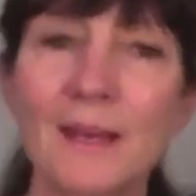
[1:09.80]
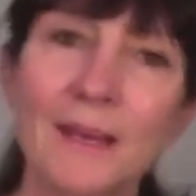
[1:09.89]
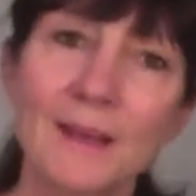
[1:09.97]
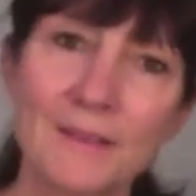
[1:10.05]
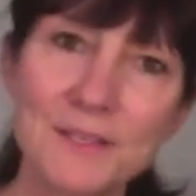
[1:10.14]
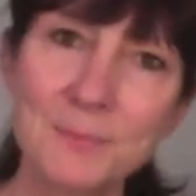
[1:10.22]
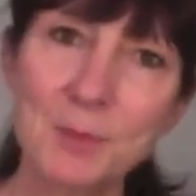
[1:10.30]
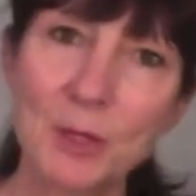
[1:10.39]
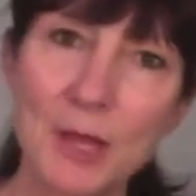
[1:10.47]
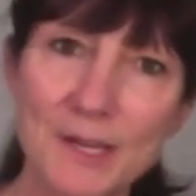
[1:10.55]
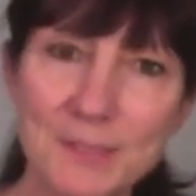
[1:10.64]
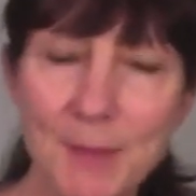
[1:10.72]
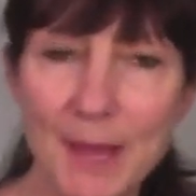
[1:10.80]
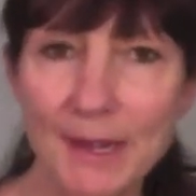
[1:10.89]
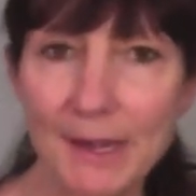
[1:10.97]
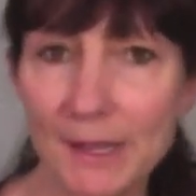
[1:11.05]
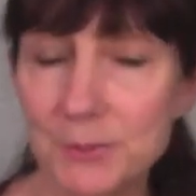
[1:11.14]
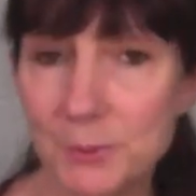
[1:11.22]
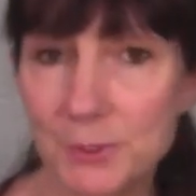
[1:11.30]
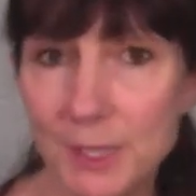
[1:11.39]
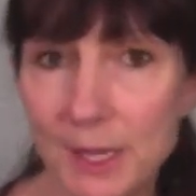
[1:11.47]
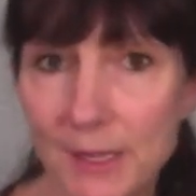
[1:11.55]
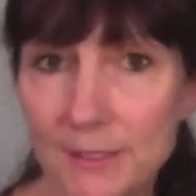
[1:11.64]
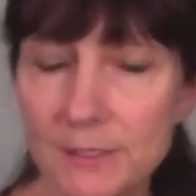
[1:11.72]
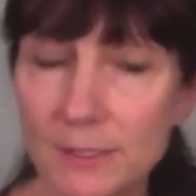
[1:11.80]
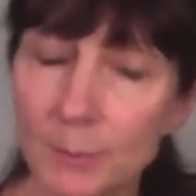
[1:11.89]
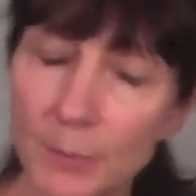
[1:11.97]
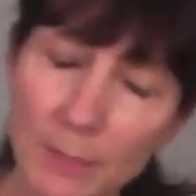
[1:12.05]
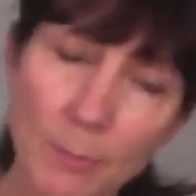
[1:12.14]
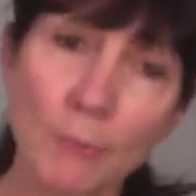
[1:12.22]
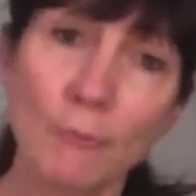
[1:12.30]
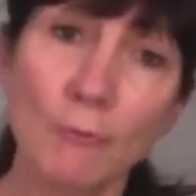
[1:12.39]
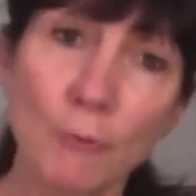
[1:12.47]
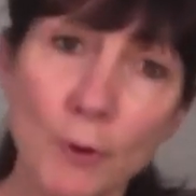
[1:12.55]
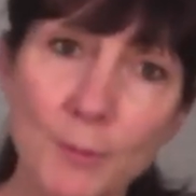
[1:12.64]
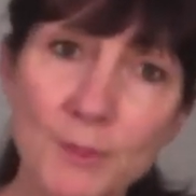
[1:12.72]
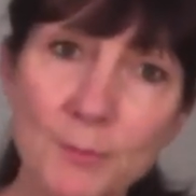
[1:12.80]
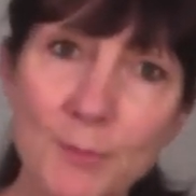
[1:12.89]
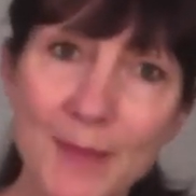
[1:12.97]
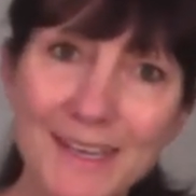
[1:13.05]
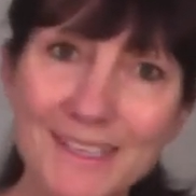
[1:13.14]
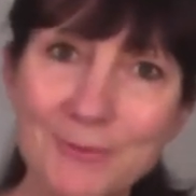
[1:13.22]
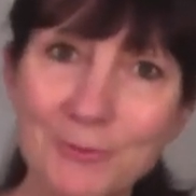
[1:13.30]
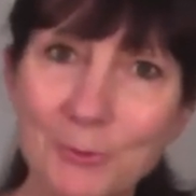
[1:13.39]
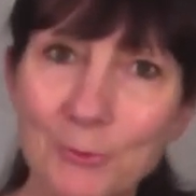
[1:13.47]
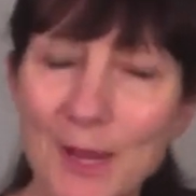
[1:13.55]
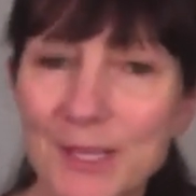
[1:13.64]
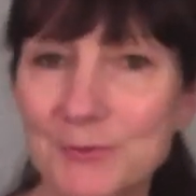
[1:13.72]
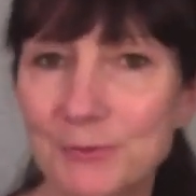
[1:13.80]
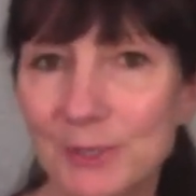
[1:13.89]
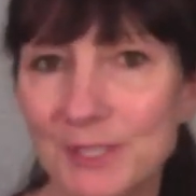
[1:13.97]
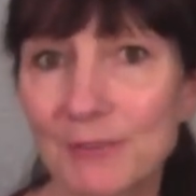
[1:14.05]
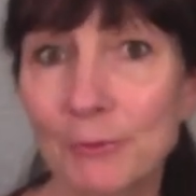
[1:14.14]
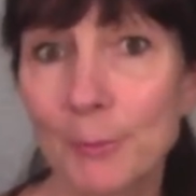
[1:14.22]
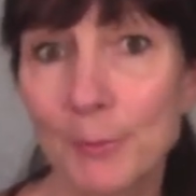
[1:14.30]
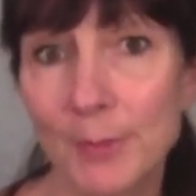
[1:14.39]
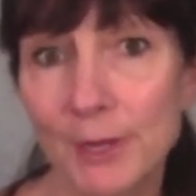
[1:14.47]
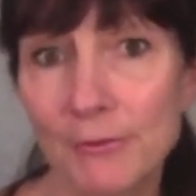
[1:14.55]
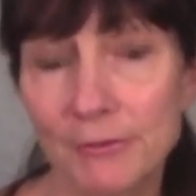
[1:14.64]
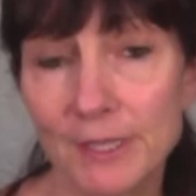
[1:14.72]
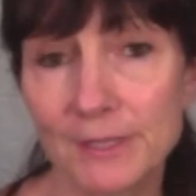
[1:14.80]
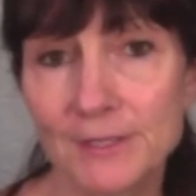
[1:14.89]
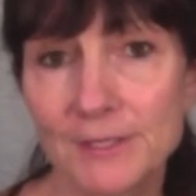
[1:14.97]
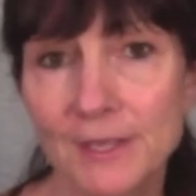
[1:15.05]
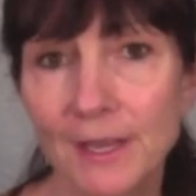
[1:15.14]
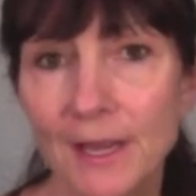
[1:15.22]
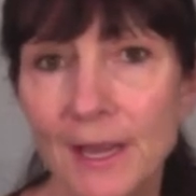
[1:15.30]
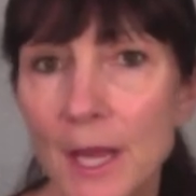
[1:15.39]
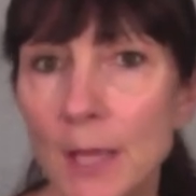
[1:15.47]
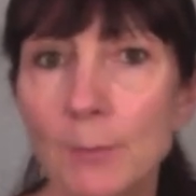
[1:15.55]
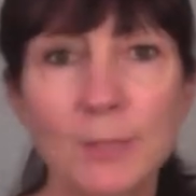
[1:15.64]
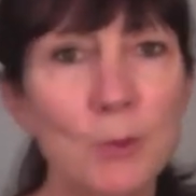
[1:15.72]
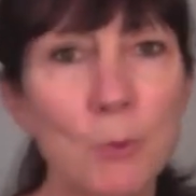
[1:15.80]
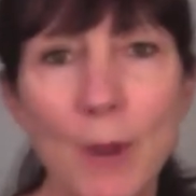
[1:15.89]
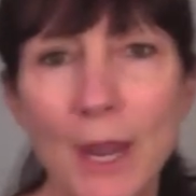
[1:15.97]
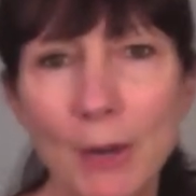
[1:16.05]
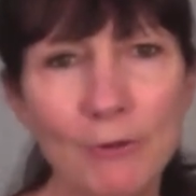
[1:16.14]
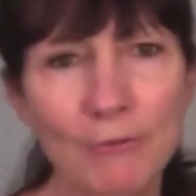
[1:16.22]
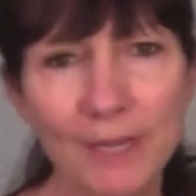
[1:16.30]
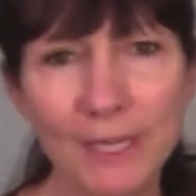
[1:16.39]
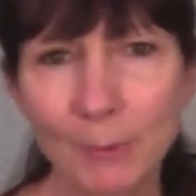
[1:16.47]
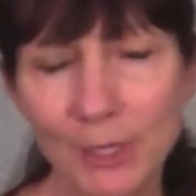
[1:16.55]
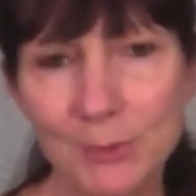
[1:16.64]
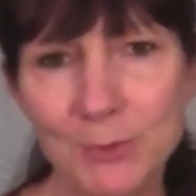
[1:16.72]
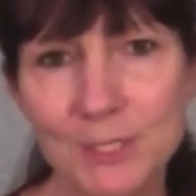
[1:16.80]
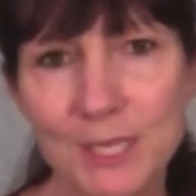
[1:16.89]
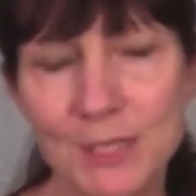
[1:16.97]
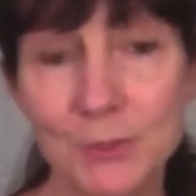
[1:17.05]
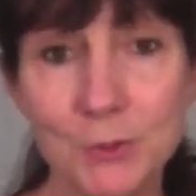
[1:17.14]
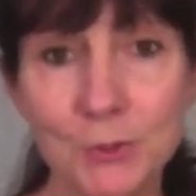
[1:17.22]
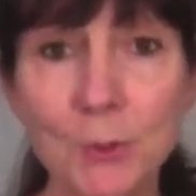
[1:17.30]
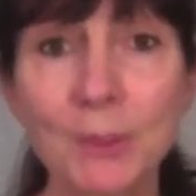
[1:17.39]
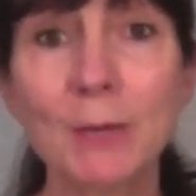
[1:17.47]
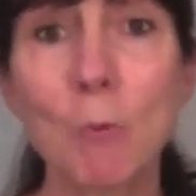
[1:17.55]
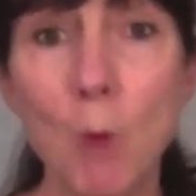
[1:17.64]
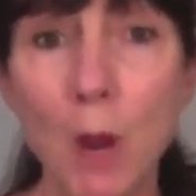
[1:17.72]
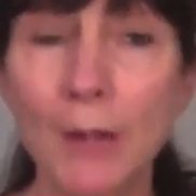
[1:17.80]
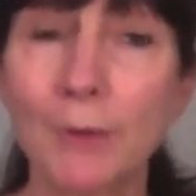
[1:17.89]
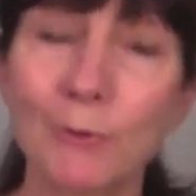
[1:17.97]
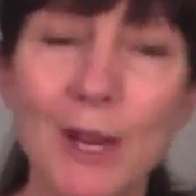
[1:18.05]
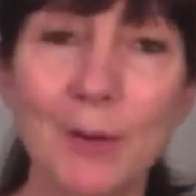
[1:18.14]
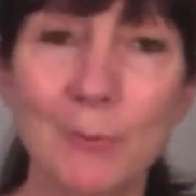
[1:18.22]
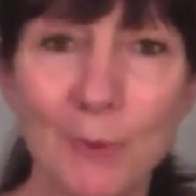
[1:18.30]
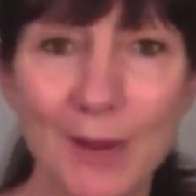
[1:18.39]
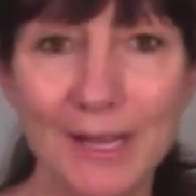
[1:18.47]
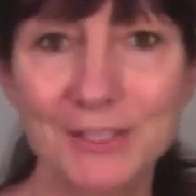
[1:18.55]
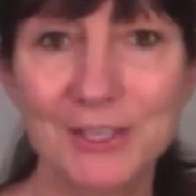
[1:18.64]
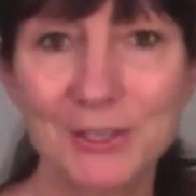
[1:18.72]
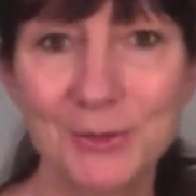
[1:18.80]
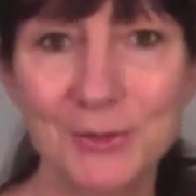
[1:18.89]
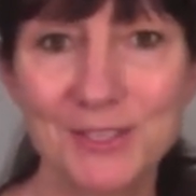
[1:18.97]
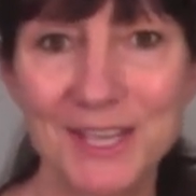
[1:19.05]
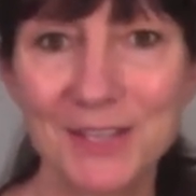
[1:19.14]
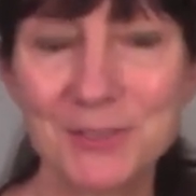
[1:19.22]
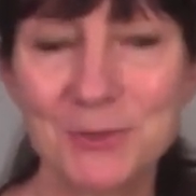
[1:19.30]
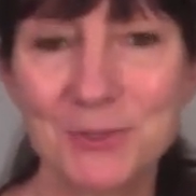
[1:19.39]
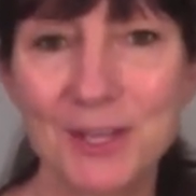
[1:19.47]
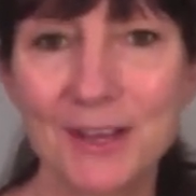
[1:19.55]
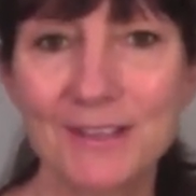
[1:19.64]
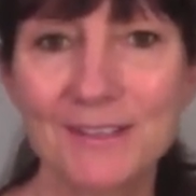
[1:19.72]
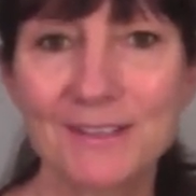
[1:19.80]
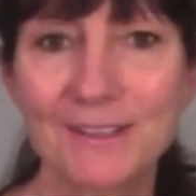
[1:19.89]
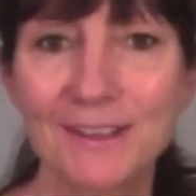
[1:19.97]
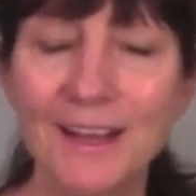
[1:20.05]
This Pilates mat exercise can be performed many different ways for different benefits. Beware of anyone who says there's only one right way to do this exercise.